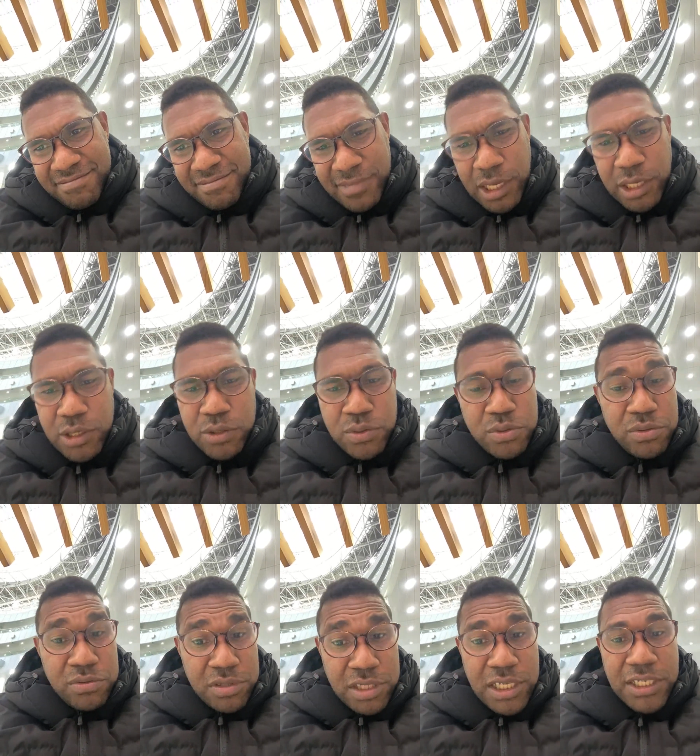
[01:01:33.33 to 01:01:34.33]
tend to do
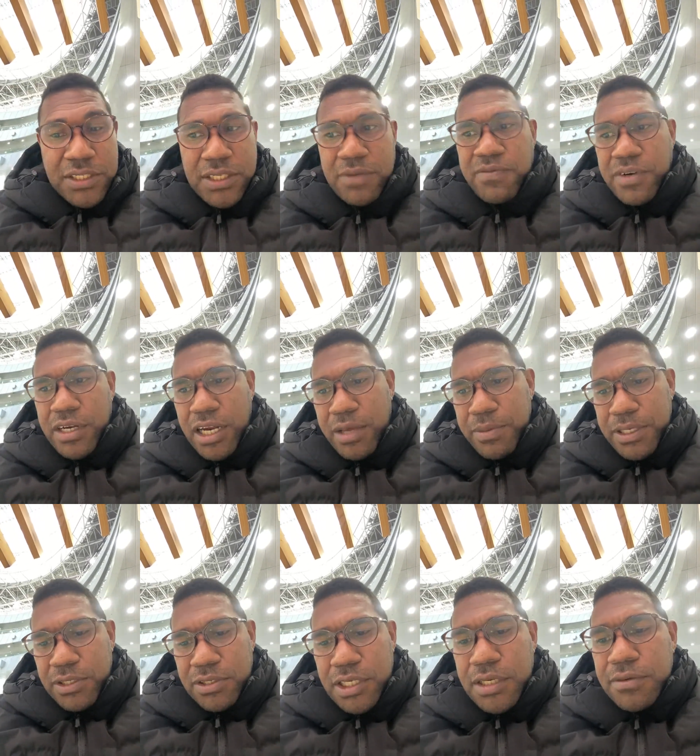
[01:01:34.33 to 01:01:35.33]
things differently, but
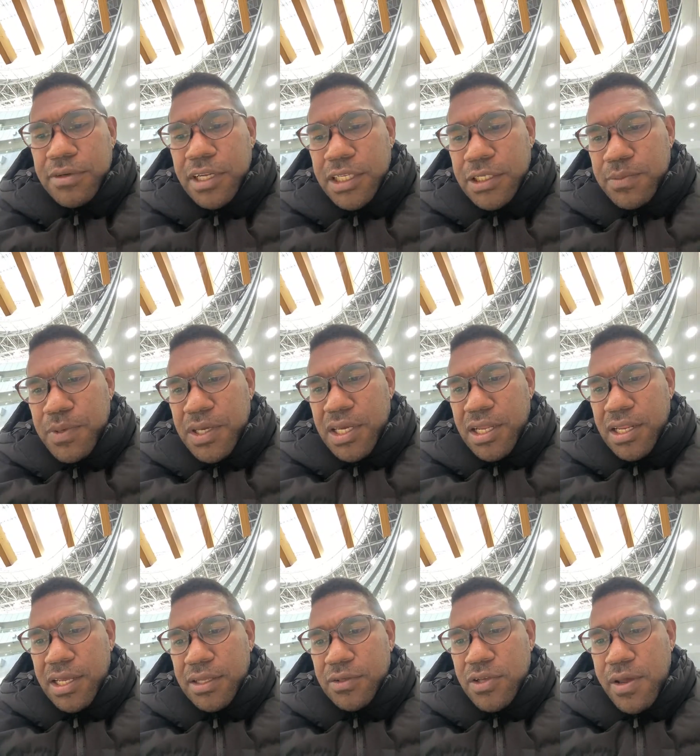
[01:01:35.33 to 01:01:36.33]
generally speaking,
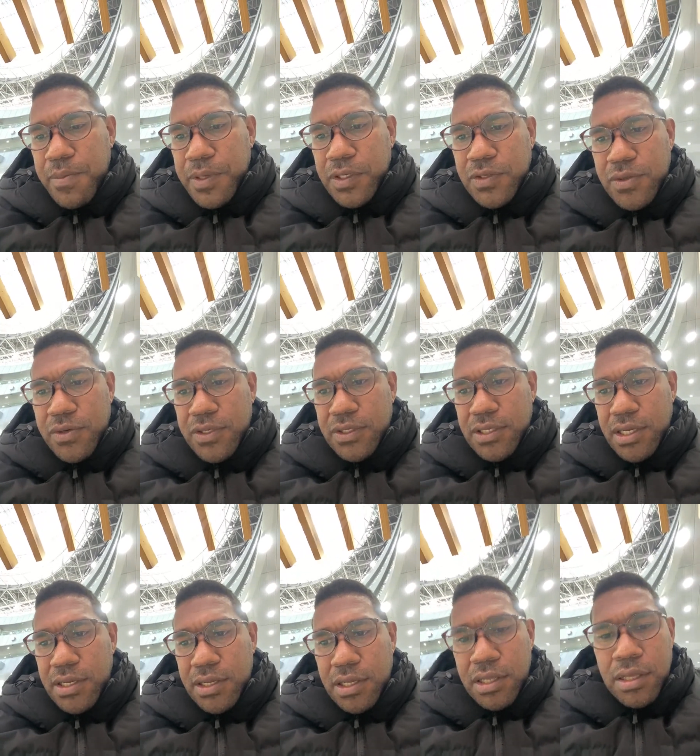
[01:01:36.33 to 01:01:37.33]
like Japanese students are
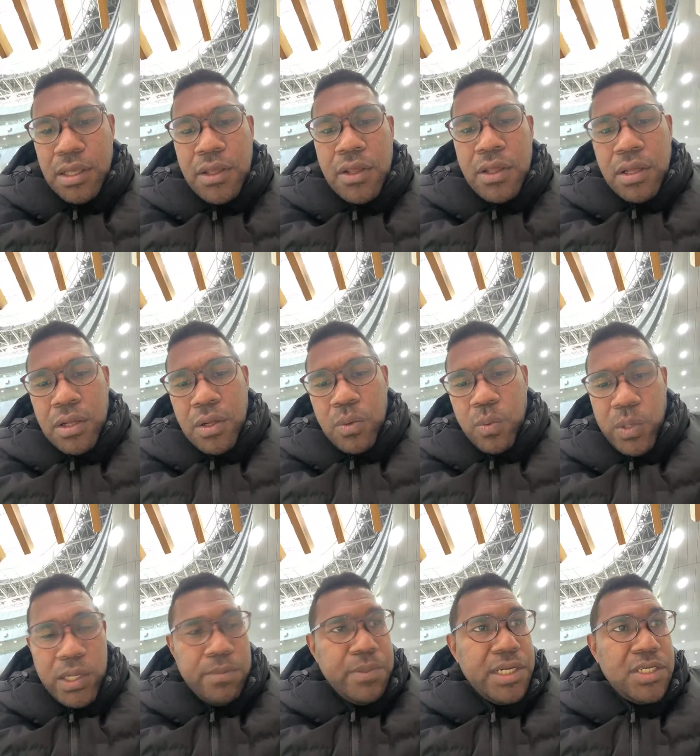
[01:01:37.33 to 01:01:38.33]

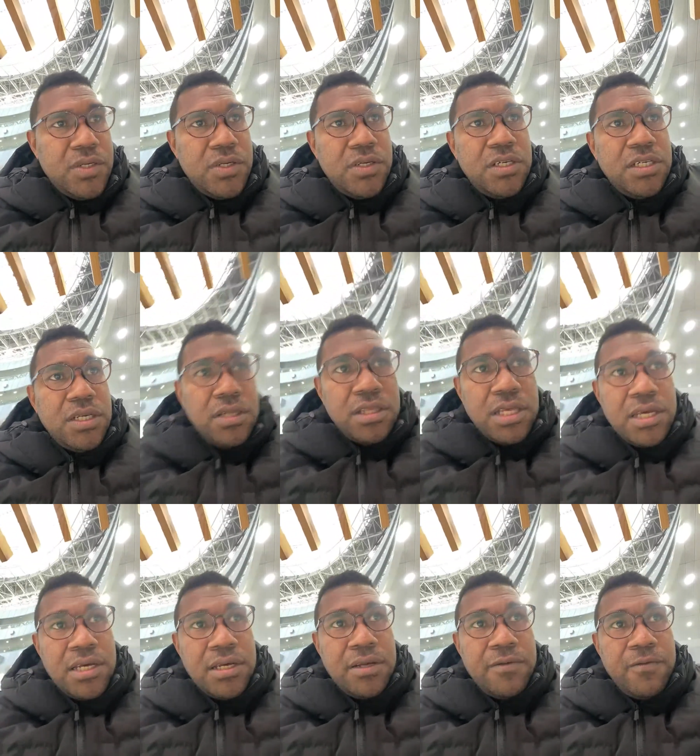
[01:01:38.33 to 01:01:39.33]
well mannered, they
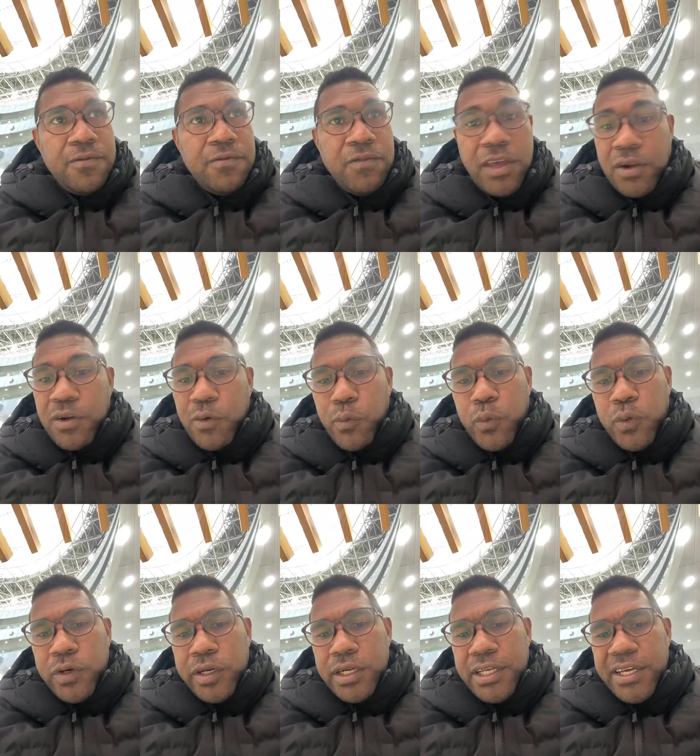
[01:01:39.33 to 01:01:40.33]
are very
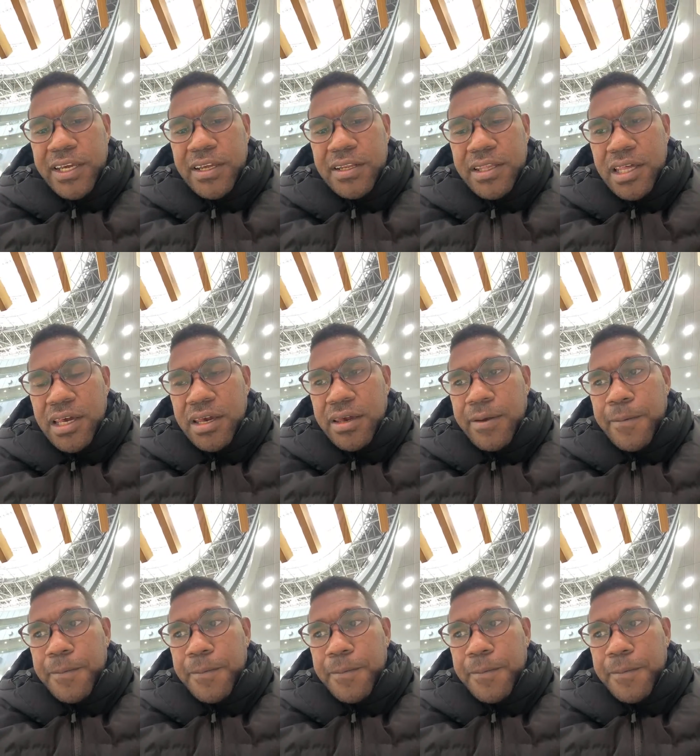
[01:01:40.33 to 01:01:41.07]
orderly, they